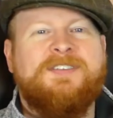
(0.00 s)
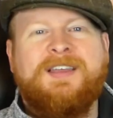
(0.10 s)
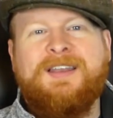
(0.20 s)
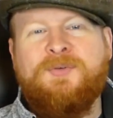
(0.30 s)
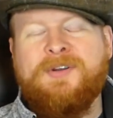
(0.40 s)

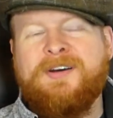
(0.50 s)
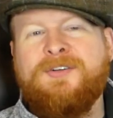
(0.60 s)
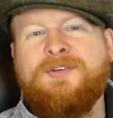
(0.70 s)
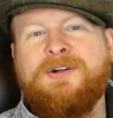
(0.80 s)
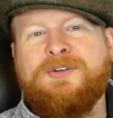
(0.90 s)
and a
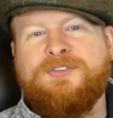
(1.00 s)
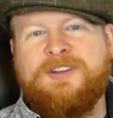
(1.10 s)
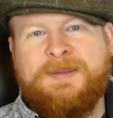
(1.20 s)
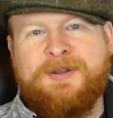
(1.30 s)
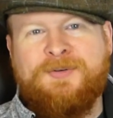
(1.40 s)
$100
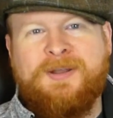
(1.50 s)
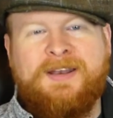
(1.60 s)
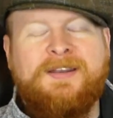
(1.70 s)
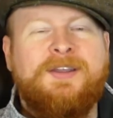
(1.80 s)
statement credit,